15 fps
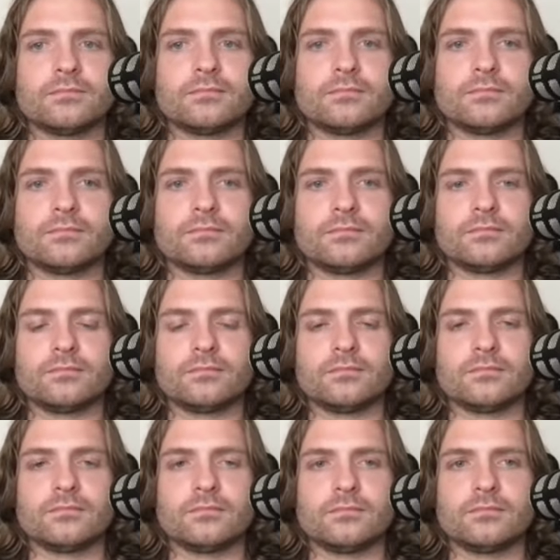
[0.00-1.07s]

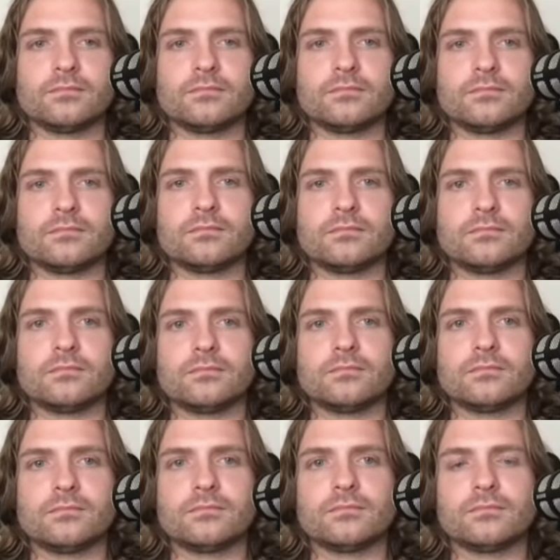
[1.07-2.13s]

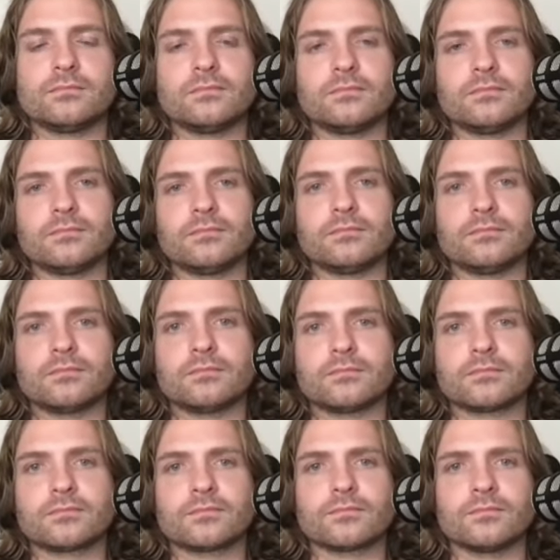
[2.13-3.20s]

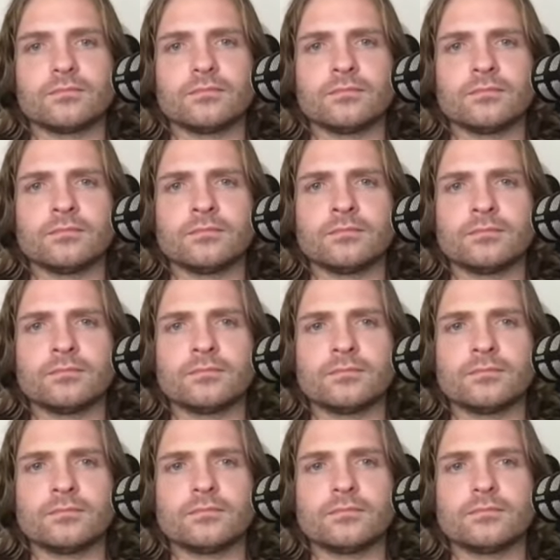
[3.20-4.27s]

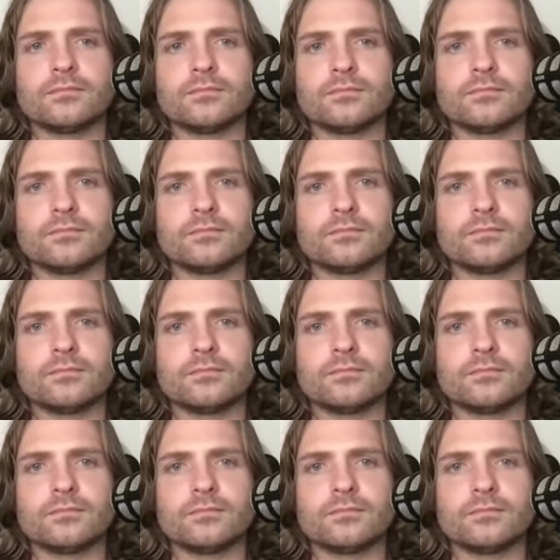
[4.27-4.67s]
[no speech]